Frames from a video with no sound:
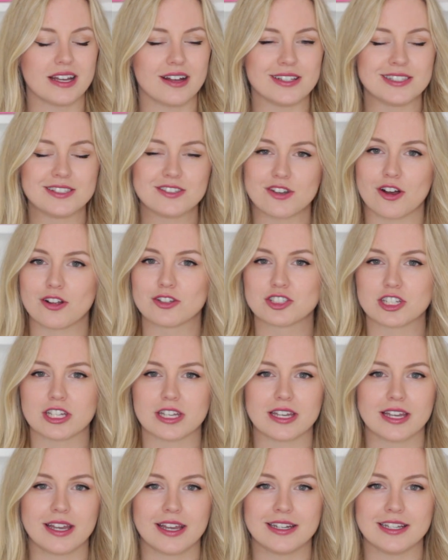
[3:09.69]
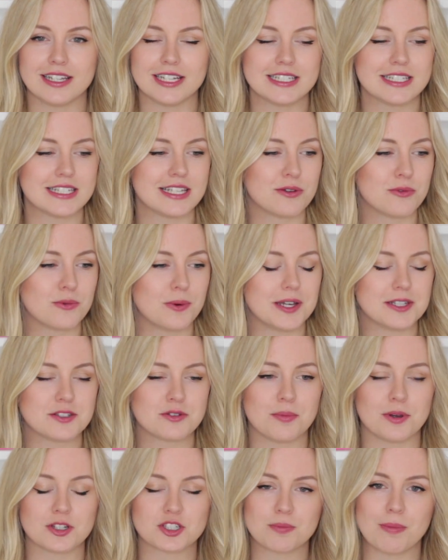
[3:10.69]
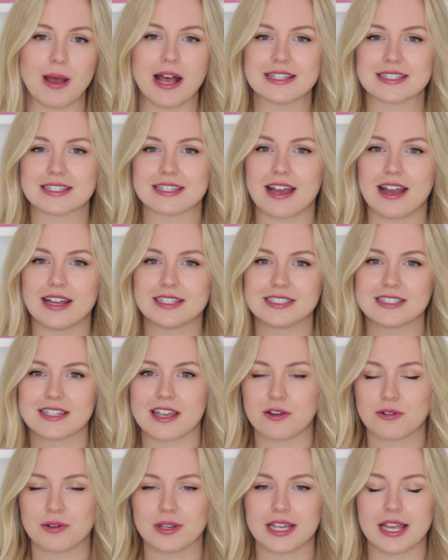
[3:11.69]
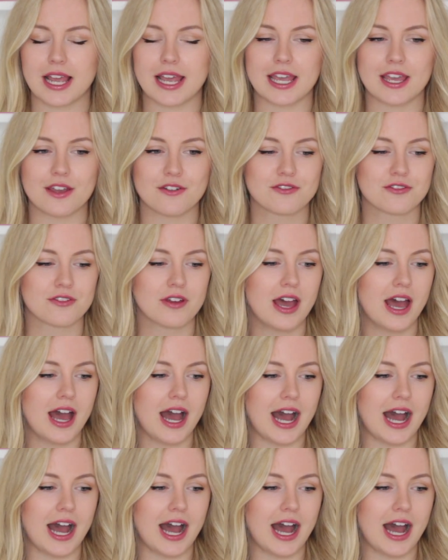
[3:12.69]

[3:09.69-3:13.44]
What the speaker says: indulging and eating way too much pasta and dairy, if